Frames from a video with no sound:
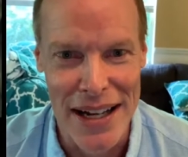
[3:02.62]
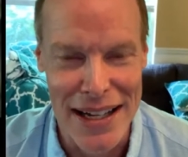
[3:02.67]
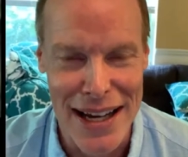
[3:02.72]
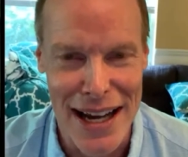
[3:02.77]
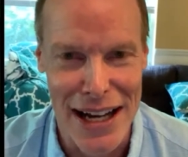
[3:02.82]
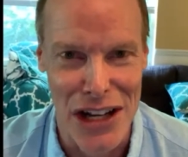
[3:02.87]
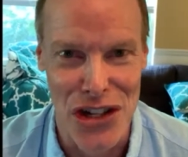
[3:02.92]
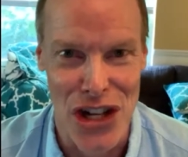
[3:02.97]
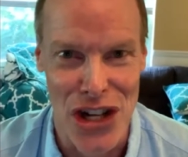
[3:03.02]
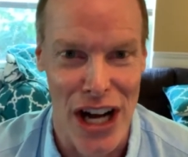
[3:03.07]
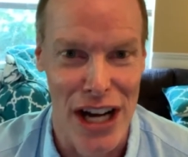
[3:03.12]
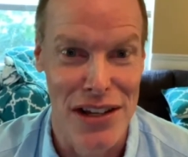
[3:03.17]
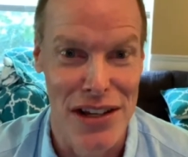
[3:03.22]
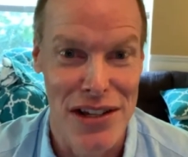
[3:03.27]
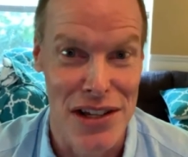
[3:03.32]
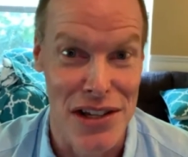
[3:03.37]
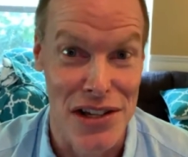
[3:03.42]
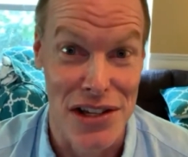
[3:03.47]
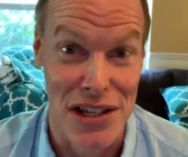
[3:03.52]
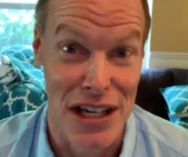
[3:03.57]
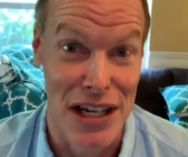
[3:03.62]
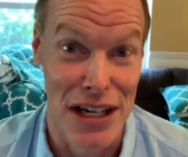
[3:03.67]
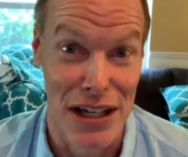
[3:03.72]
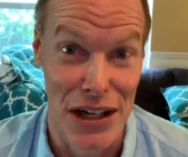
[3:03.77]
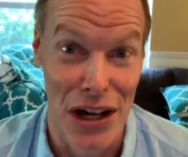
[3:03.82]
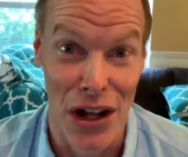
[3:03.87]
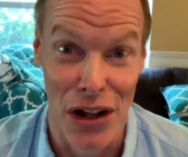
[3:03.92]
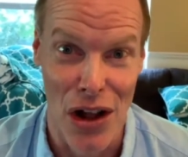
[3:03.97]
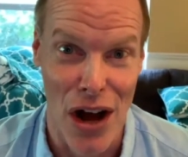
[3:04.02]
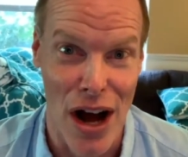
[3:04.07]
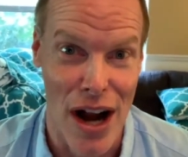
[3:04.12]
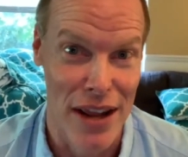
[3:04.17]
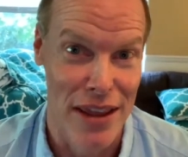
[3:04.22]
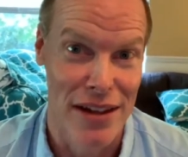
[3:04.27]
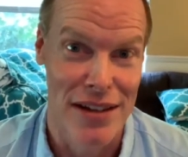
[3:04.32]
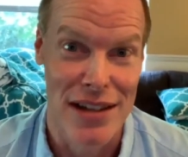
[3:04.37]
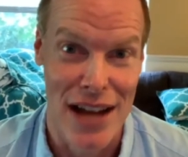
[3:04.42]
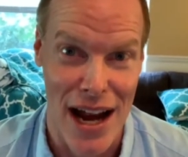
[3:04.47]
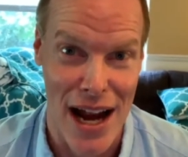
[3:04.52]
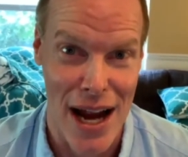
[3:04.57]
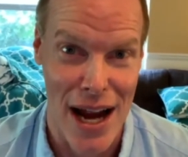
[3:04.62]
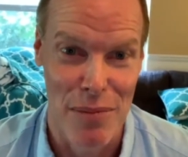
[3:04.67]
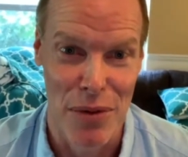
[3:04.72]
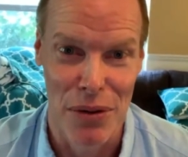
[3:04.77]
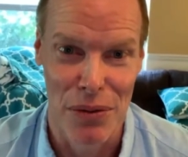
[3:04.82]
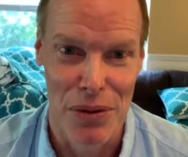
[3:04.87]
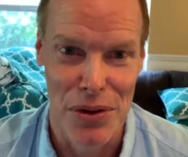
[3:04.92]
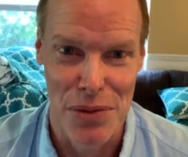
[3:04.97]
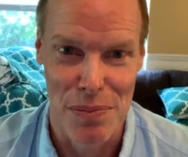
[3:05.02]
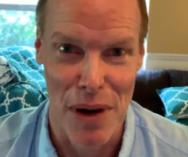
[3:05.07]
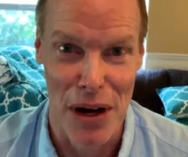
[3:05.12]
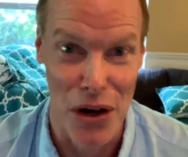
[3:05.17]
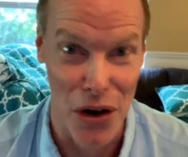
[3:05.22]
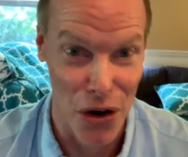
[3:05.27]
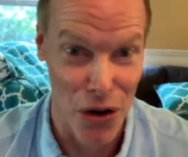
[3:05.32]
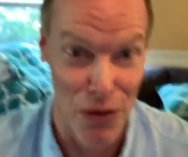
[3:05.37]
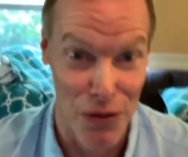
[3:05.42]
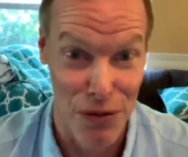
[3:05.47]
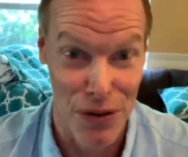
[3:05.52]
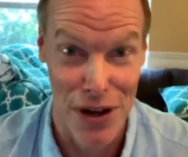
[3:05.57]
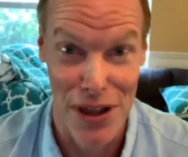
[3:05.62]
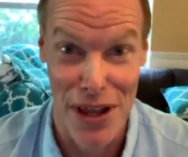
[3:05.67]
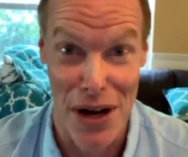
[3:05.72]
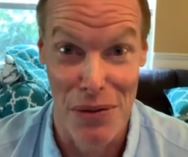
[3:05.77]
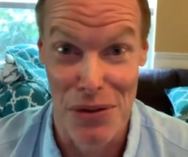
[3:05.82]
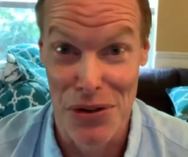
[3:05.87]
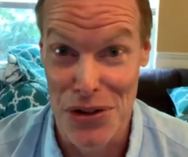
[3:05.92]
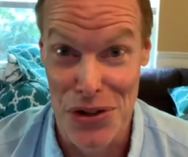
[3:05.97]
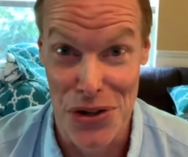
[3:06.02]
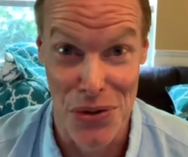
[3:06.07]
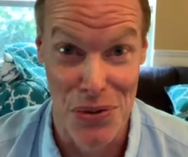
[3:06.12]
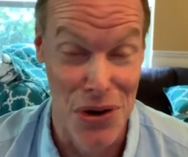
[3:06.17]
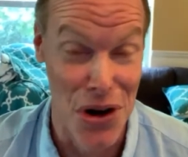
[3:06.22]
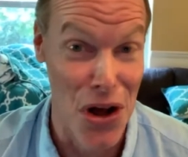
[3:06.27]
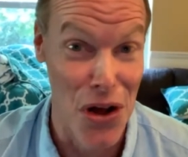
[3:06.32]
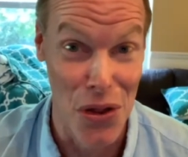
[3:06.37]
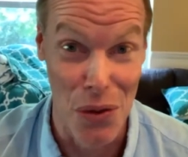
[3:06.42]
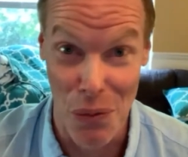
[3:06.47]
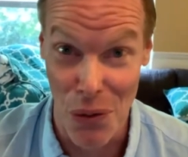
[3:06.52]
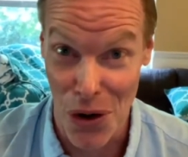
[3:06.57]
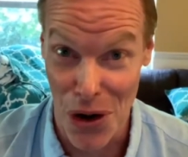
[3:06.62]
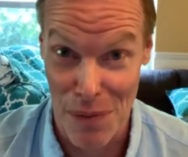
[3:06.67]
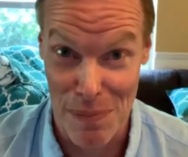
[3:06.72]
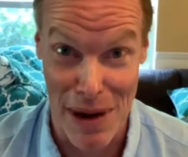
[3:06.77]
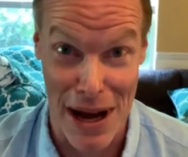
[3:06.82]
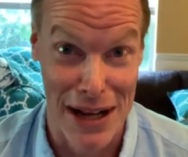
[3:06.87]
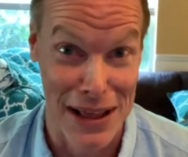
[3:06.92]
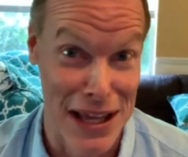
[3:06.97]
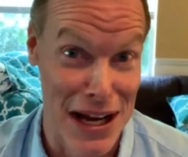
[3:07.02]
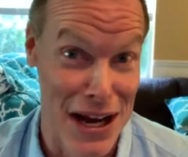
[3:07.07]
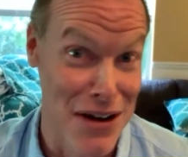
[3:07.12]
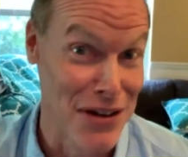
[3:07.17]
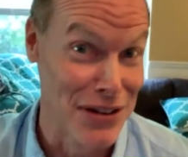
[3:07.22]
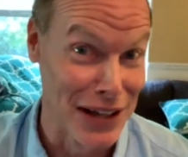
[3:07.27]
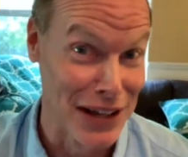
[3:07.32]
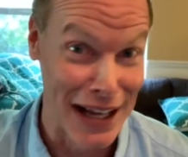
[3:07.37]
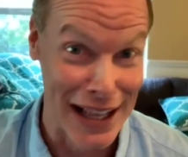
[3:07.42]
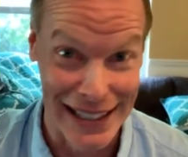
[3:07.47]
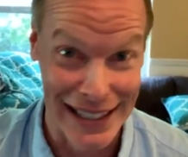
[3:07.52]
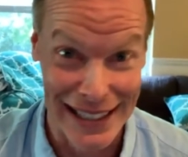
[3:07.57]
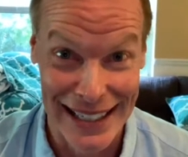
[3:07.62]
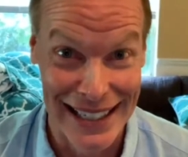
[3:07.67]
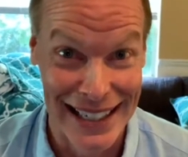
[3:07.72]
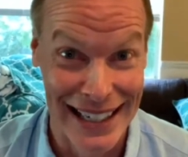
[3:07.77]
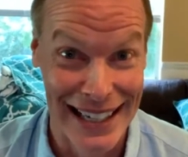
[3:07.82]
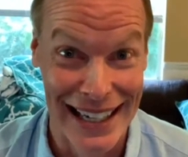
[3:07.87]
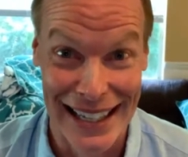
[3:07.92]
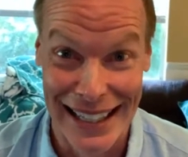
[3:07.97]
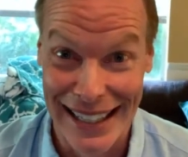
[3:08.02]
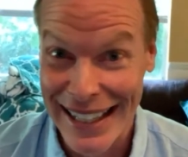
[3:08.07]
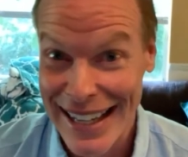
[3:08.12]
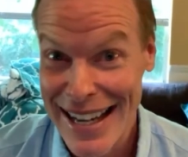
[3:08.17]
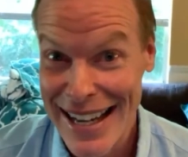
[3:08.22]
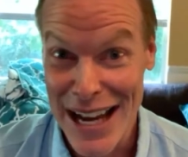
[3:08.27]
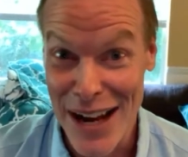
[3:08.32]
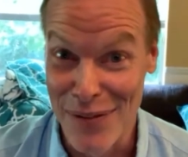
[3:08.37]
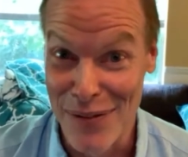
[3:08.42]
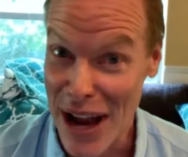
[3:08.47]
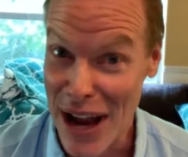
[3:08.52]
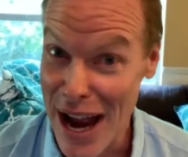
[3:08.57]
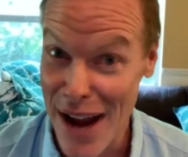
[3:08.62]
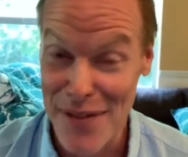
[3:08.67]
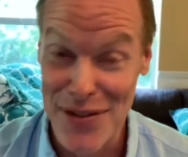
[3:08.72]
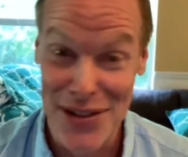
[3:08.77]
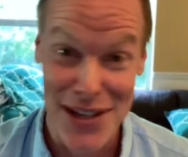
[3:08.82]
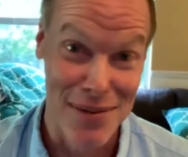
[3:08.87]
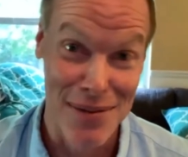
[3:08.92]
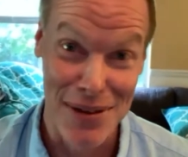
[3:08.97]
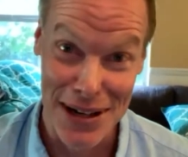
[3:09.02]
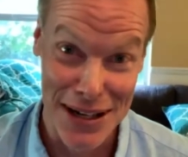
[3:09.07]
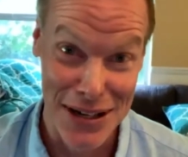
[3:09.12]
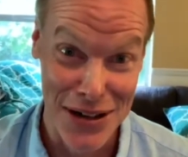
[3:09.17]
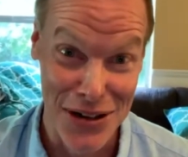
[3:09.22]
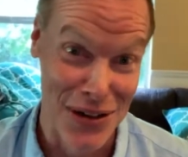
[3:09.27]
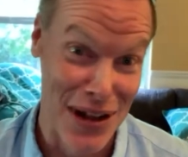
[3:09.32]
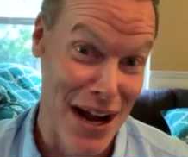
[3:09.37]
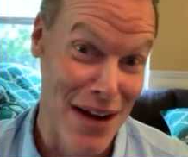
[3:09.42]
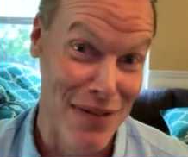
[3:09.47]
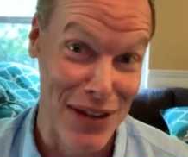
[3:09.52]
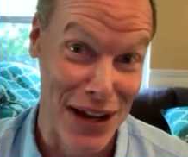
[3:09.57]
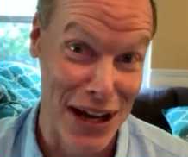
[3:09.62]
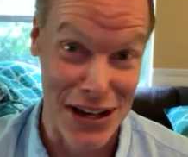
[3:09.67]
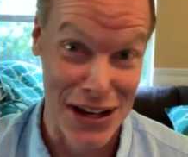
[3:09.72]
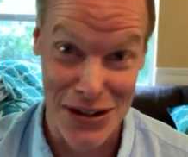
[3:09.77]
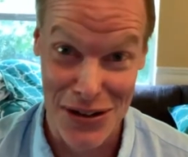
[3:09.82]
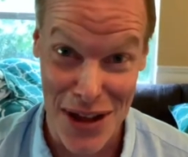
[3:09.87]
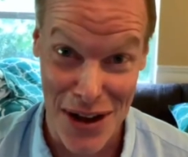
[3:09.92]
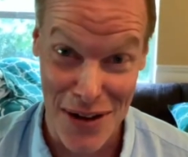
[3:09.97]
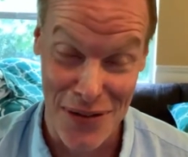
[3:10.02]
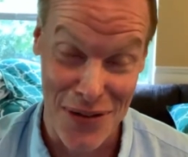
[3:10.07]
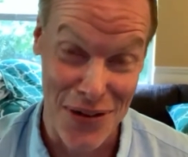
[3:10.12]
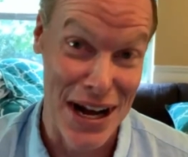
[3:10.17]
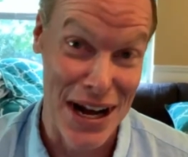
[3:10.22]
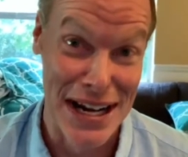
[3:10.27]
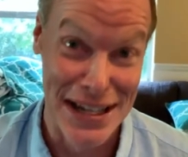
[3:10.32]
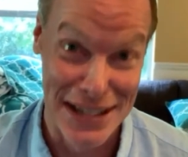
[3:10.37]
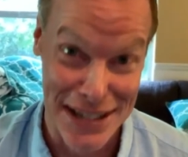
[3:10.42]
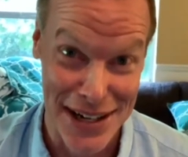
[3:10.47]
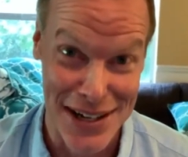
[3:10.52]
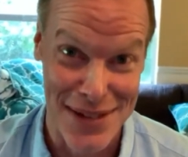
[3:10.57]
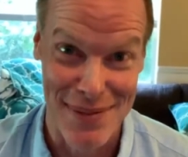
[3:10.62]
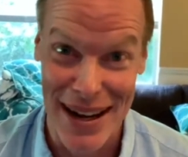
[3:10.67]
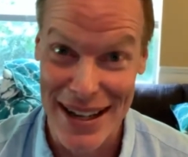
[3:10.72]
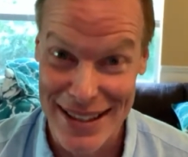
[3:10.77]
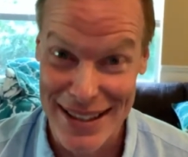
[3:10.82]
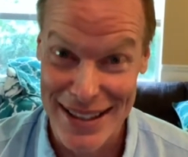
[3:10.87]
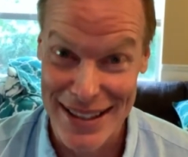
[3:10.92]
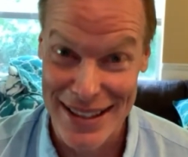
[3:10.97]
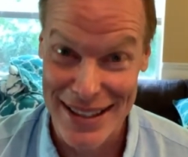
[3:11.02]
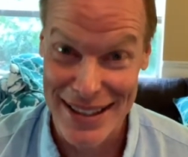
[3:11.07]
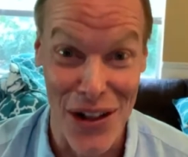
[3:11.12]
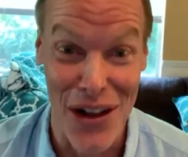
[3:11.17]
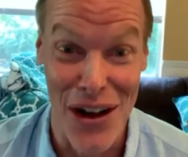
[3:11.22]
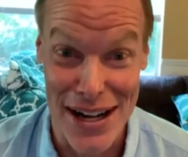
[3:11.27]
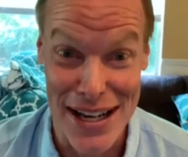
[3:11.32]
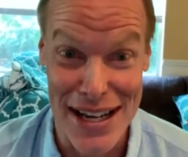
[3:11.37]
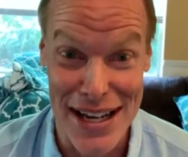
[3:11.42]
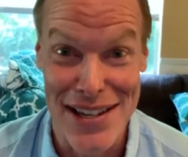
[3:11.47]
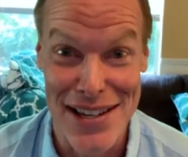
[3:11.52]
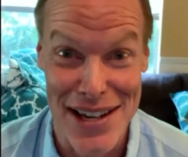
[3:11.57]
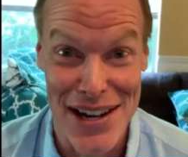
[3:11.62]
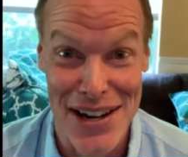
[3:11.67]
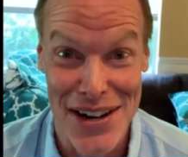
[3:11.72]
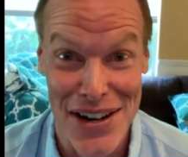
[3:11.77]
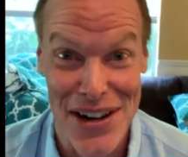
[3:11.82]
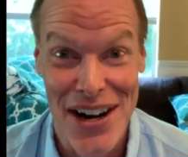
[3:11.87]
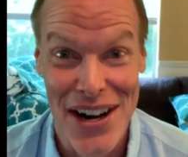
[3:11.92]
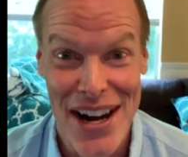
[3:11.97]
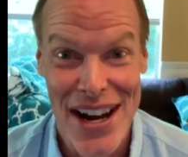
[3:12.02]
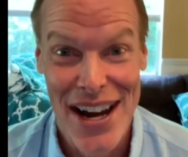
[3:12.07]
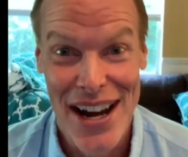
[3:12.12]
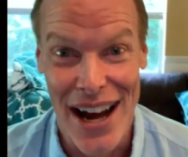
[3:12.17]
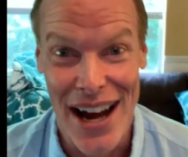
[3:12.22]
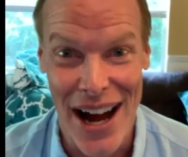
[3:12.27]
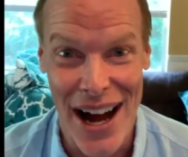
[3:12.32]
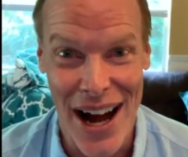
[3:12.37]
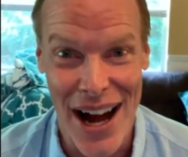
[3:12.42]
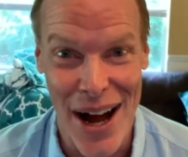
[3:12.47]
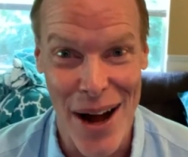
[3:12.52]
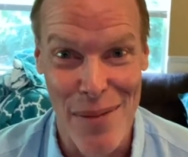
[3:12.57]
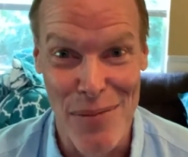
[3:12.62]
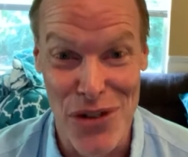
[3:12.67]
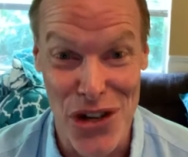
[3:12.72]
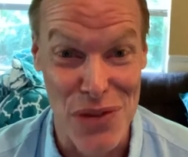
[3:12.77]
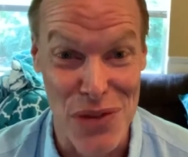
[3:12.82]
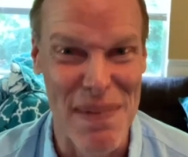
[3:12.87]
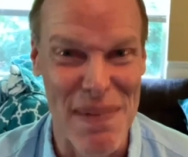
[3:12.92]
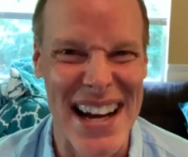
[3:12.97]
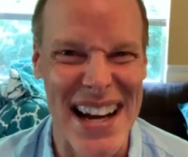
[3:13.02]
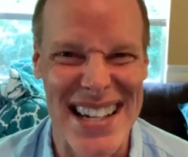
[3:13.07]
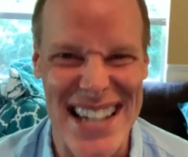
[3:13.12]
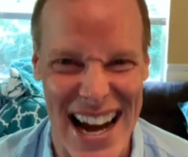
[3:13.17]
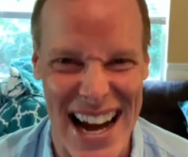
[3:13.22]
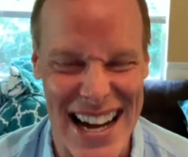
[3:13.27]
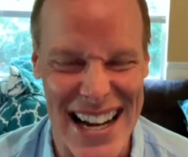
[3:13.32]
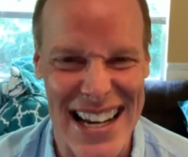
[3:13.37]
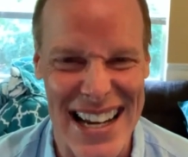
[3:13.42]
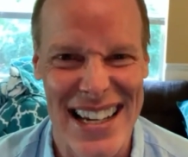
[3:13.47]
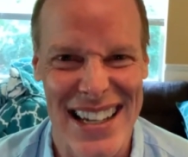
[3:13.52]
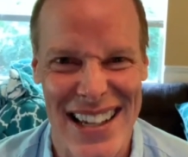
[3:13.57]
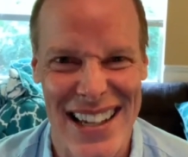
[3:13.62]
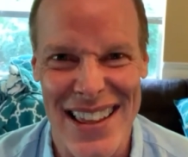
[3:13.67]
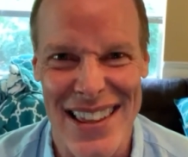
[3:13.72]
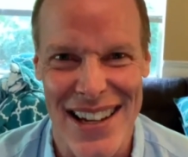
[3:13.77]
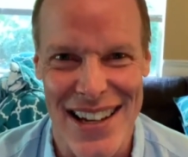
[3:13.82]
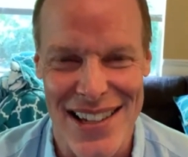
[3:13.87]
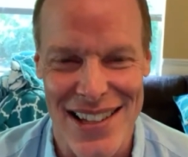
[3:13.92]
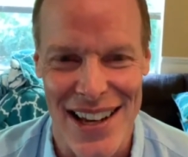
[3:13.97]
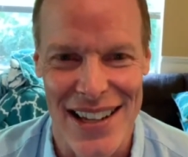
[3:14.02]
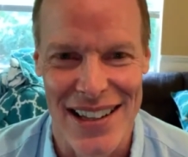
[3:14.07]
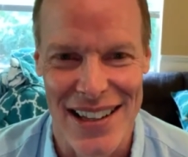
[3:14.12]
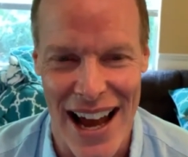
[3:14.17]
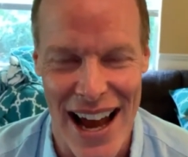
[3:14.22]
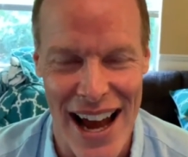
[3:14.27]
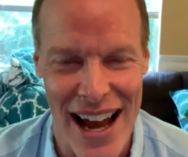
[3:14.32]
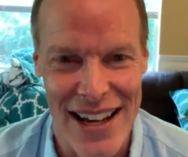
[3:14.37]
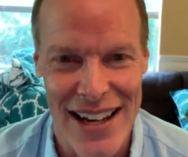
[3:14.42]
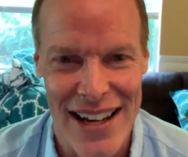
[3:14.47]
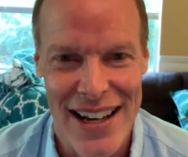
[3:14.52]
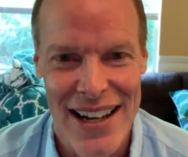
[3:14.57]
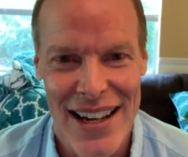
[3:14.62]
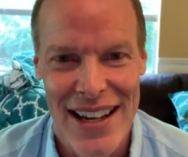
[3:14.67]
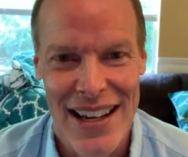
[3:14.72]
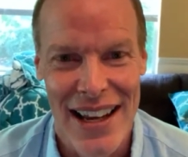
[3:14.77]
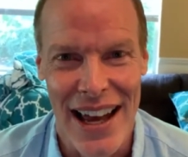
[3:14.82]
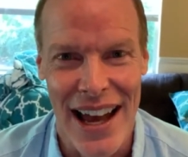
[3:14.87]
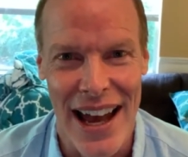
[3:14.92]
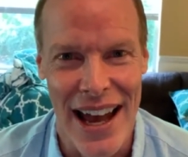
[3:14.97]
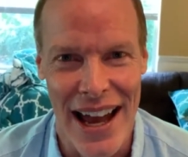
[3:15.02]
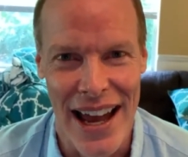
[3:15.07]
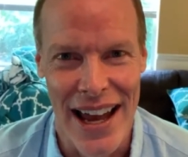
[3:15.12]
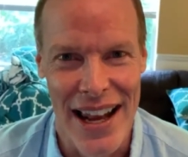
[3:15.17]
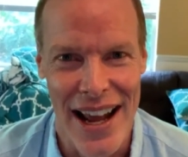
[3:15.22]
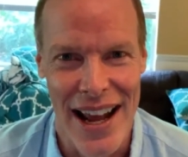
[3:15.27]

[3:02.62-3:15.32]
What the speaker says: get a chance to see it a lot of the time. It was my girlfriend that was doing all the work back there and the cleaning. And if you have someone in your life that can do that for you, it does make things a lot easier, just maintaining it and things like that. And,